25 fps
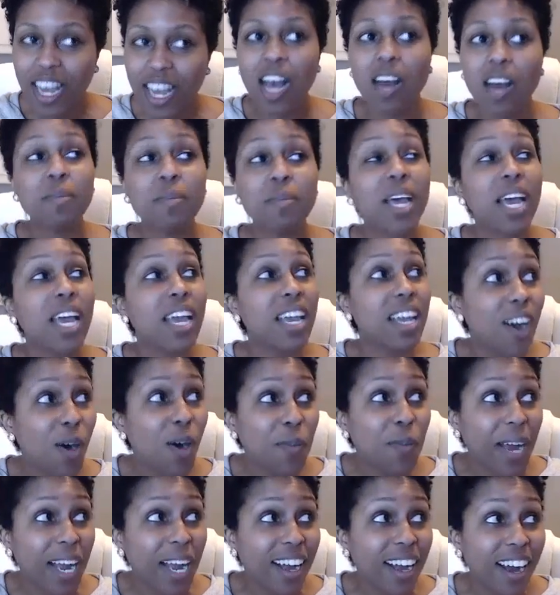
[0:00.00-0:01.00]
I'm like, oh
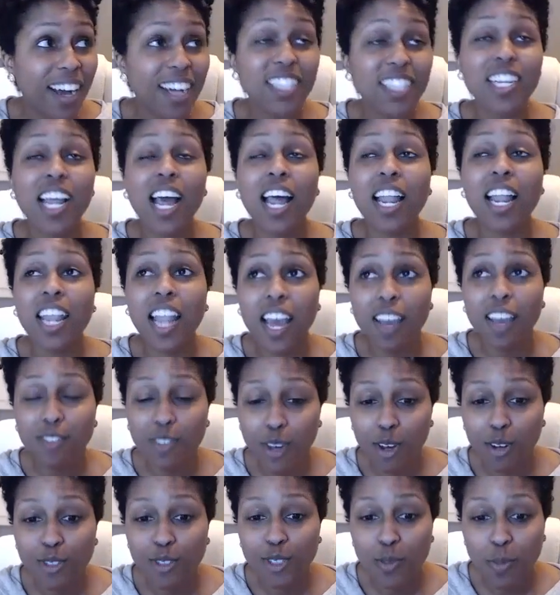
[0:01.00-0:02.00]
my gosh, I life
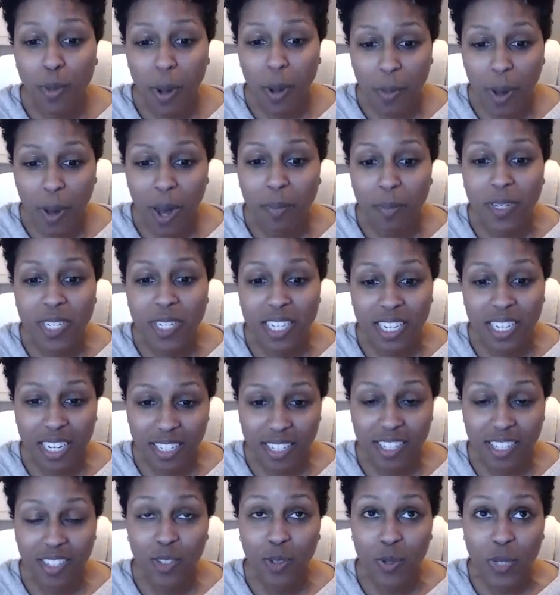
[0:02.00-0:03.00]
coached my mom into
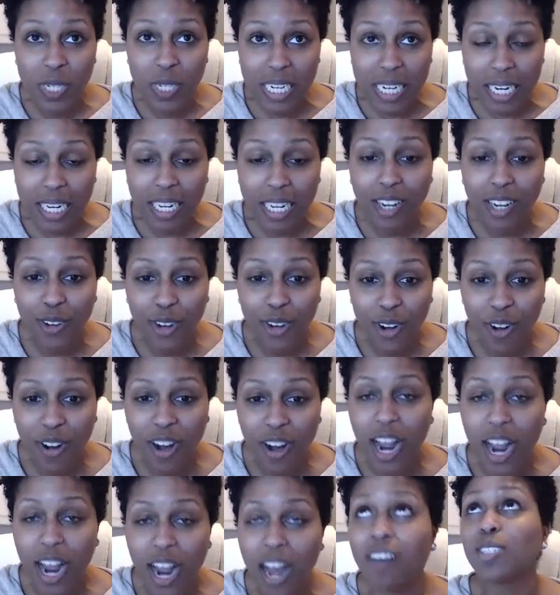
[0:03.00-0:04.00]
decluttering her
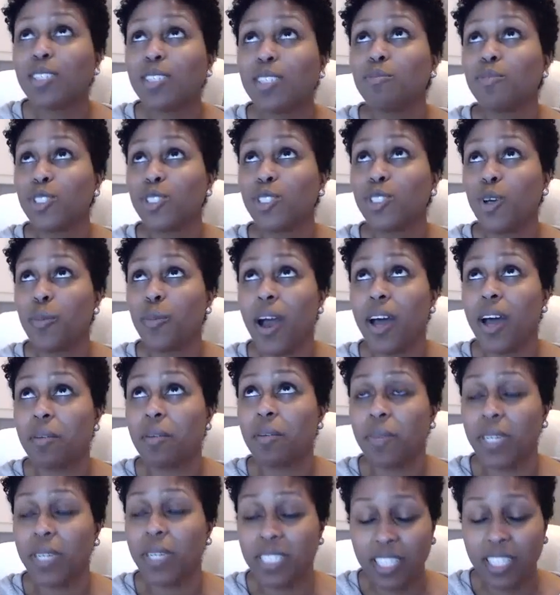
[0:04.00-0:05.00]
house. I'm so proud of
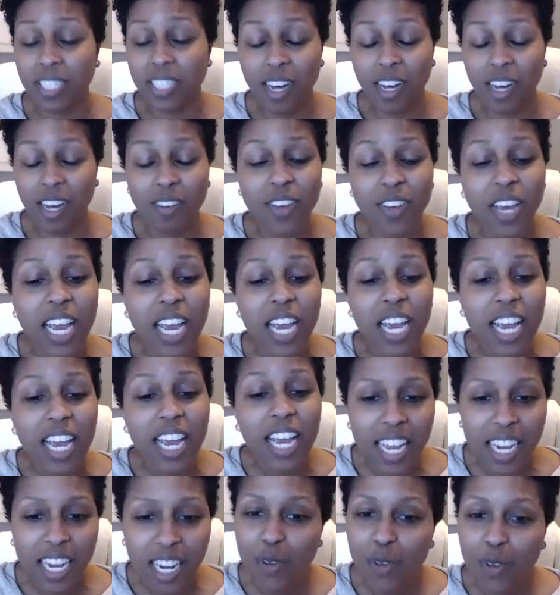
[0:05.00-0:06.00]
myself.
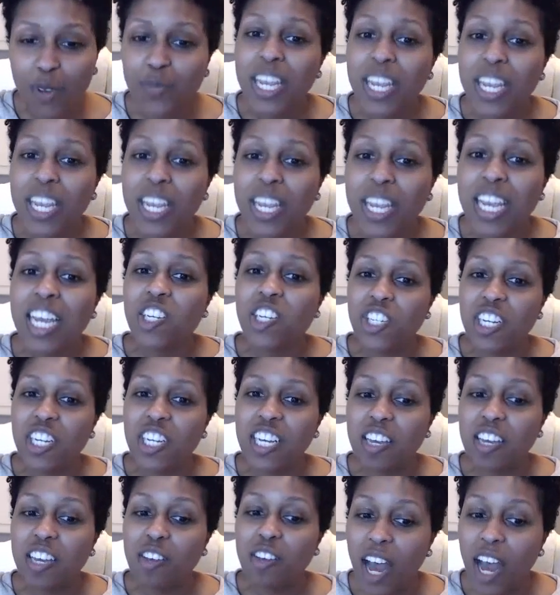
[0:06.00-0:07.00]
Anywho,
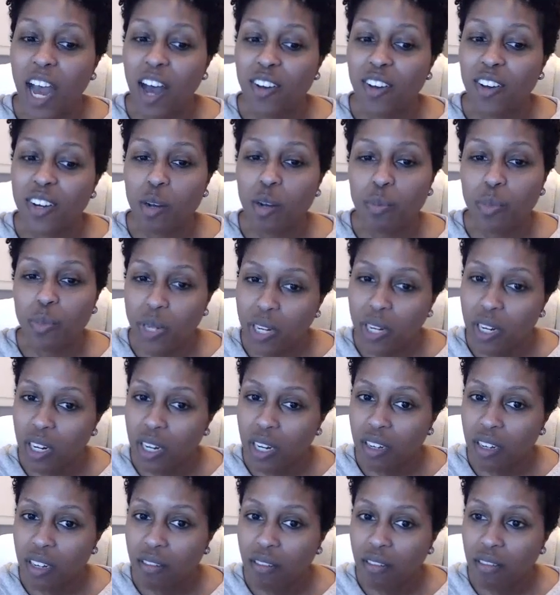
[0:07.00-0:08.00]
she found a
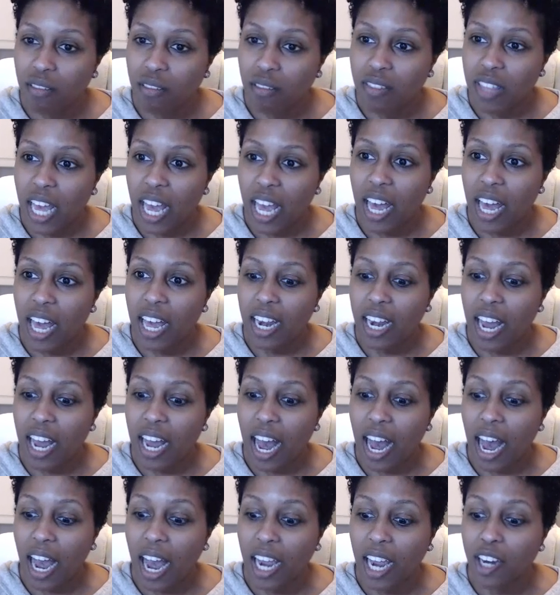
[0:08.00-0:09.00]
book that
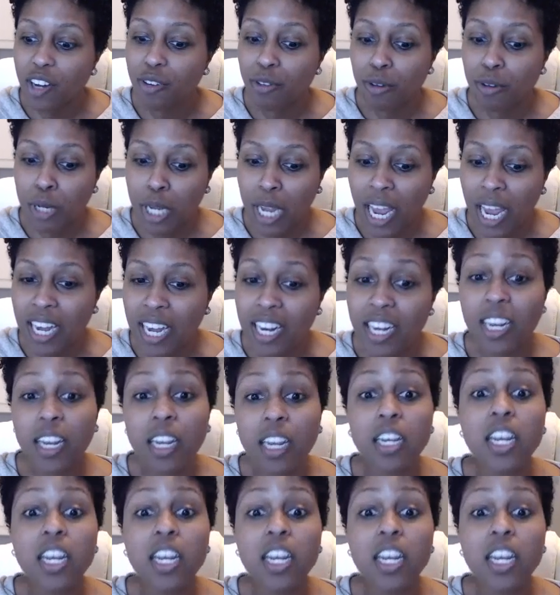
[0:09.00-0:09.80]
I created.